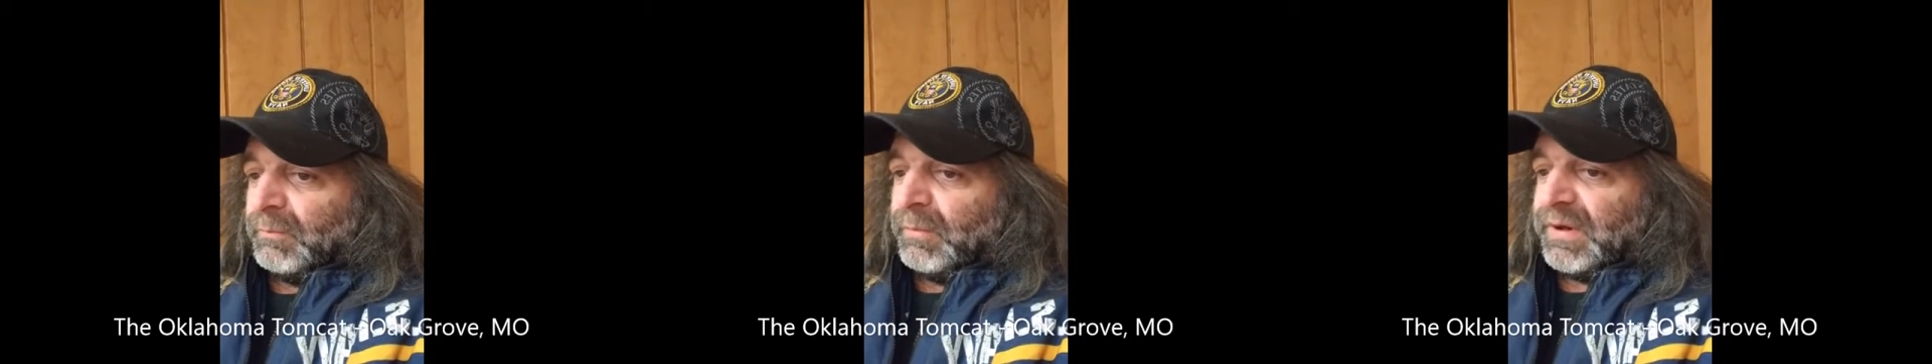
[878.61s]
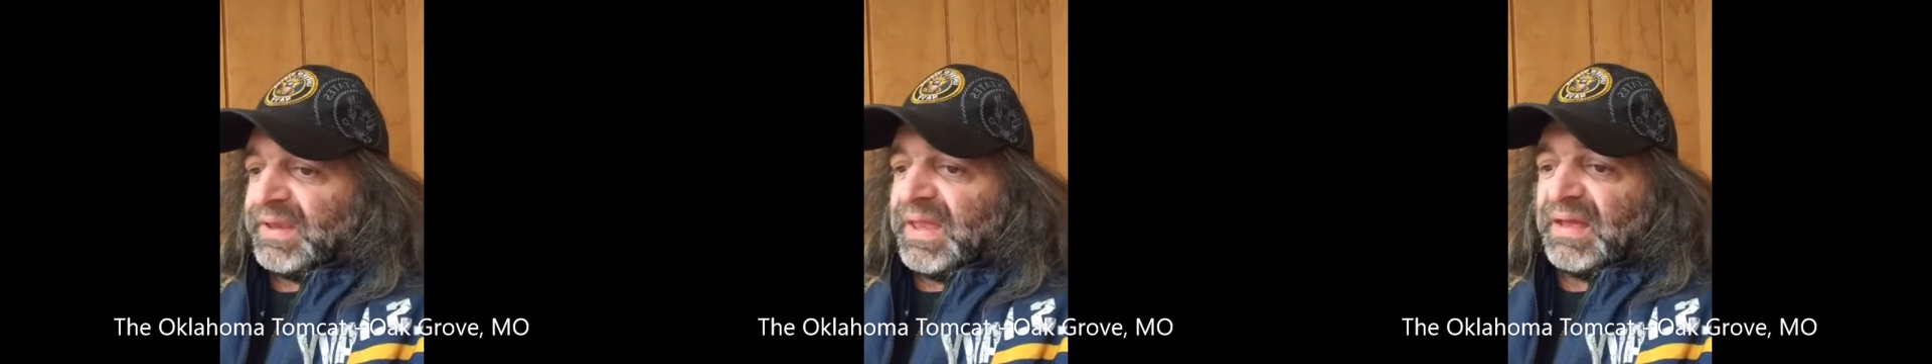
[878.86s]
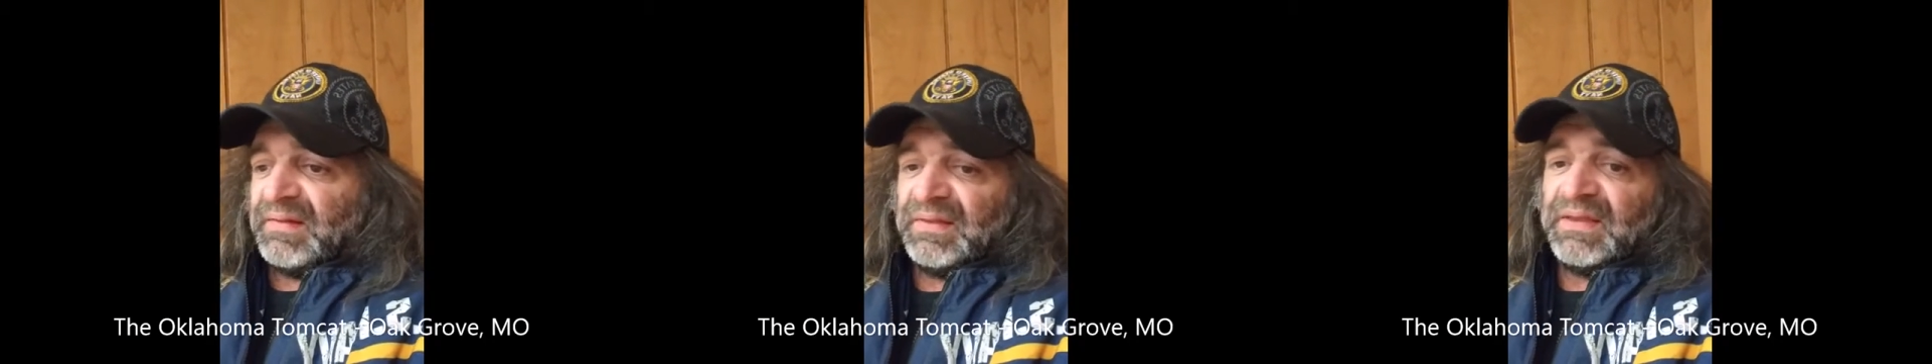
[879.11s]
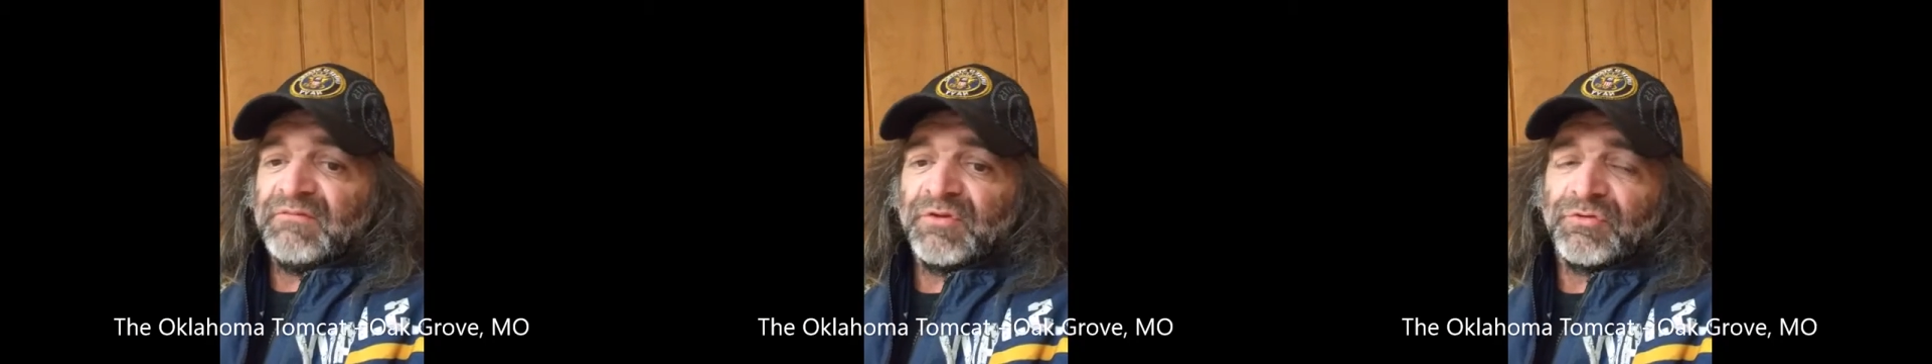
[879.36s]
we can't
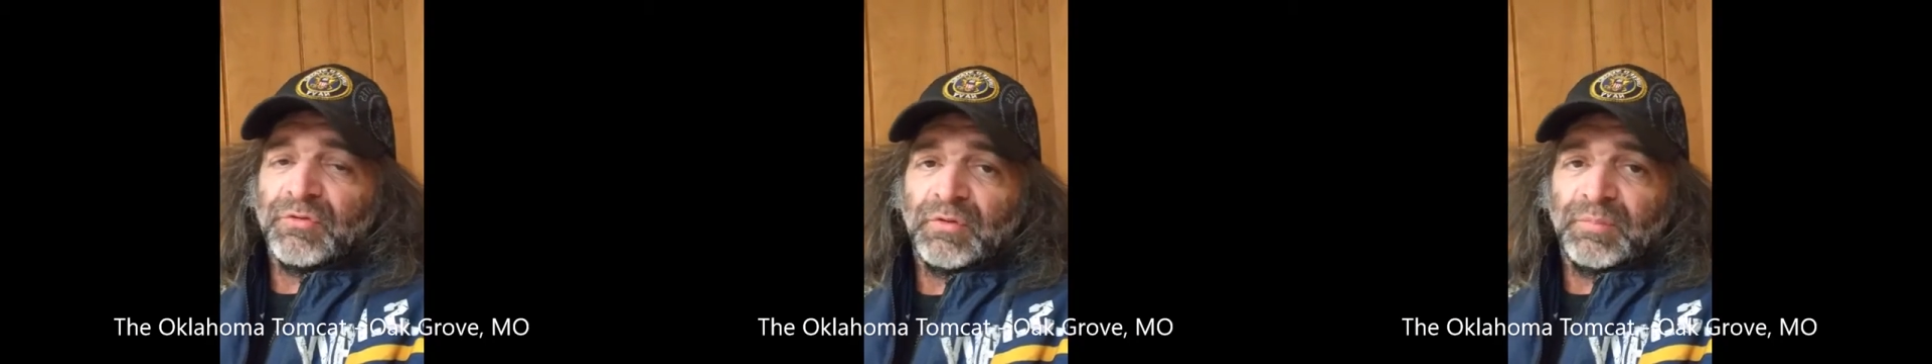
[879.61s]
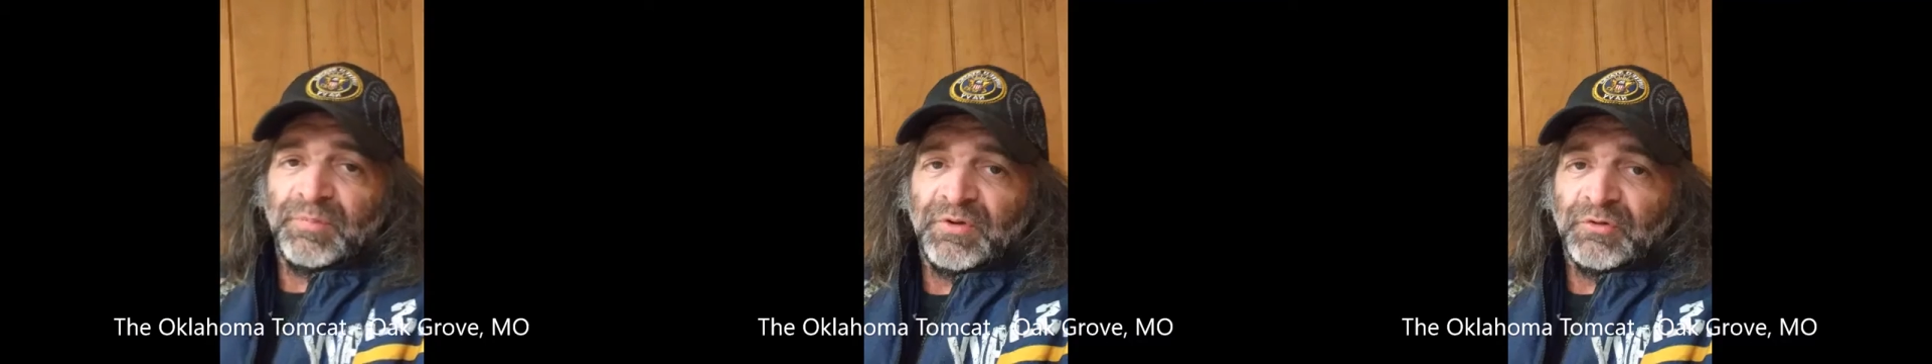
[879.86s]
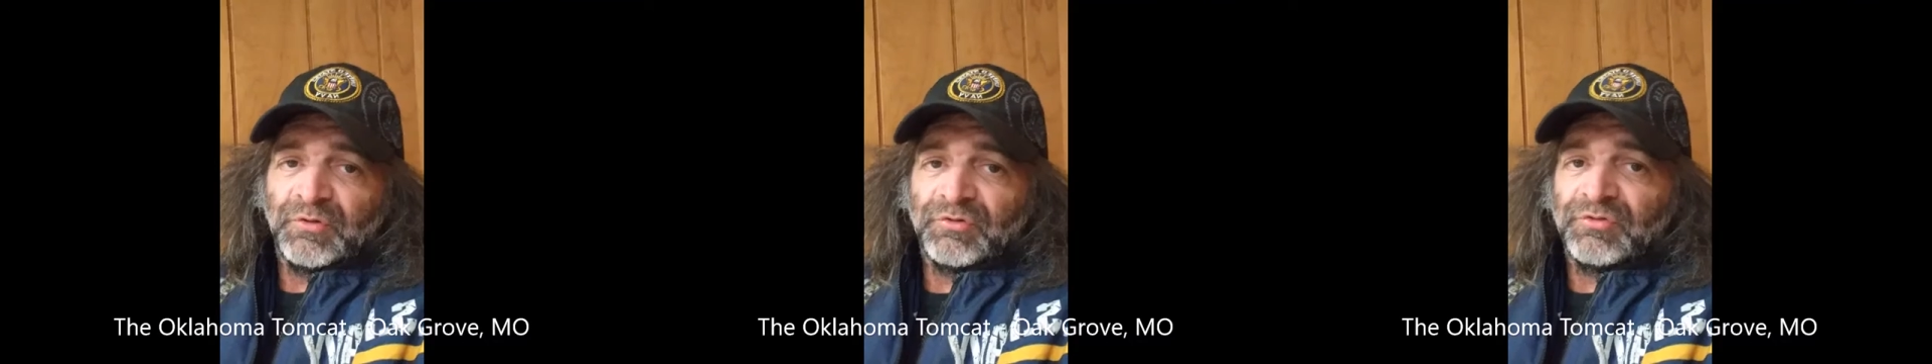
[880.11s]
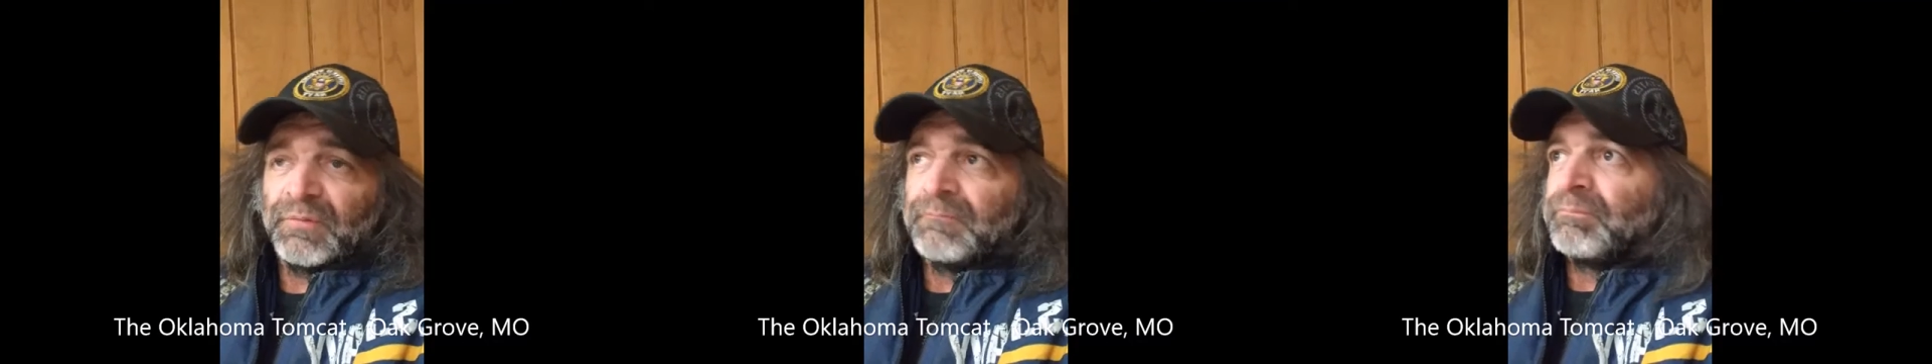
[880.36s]
leave it to
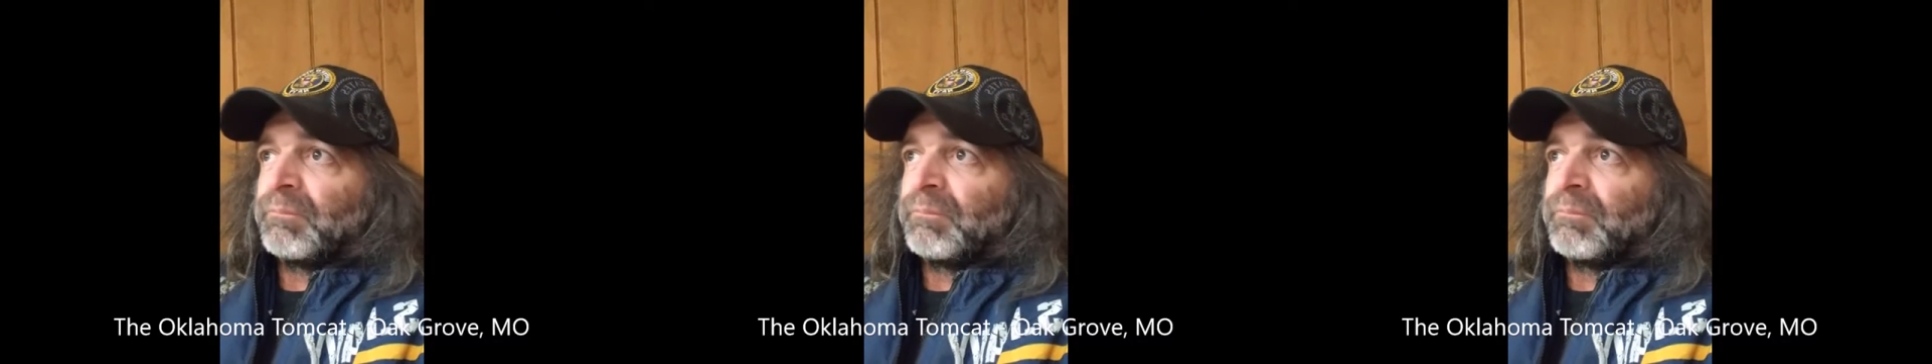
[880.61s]
computers.